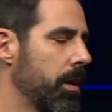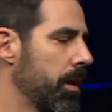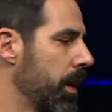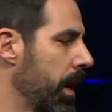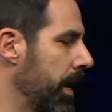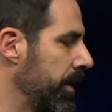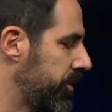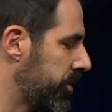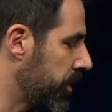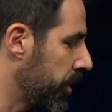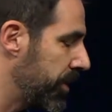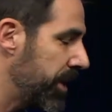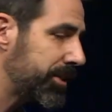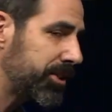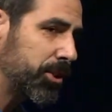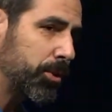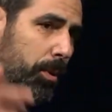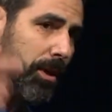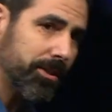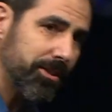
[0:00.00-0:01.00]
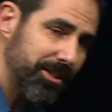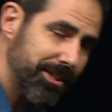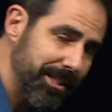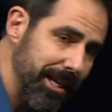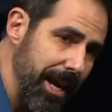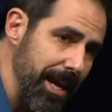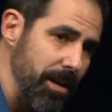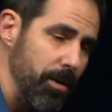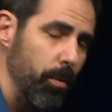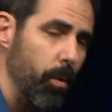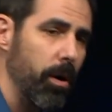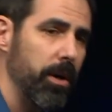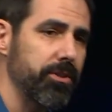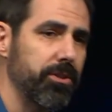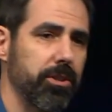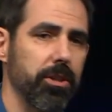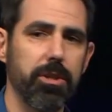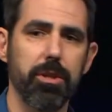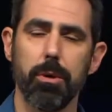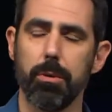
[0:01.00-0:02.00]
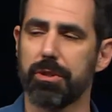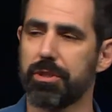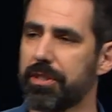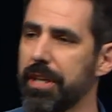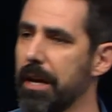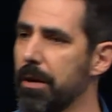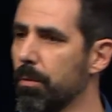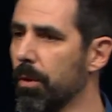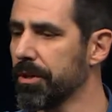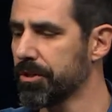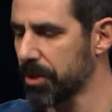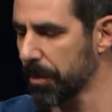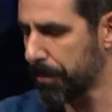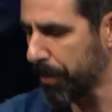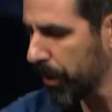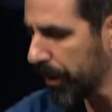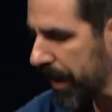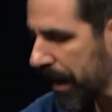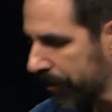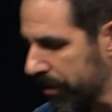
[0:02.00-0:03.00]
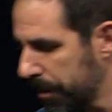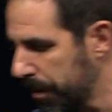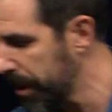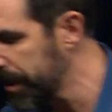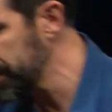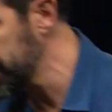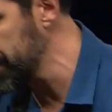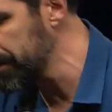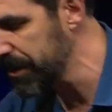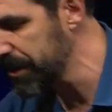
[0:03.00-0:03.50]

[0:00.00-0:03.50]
And so, this is what Satan wants to do. Satan wants to put everybody in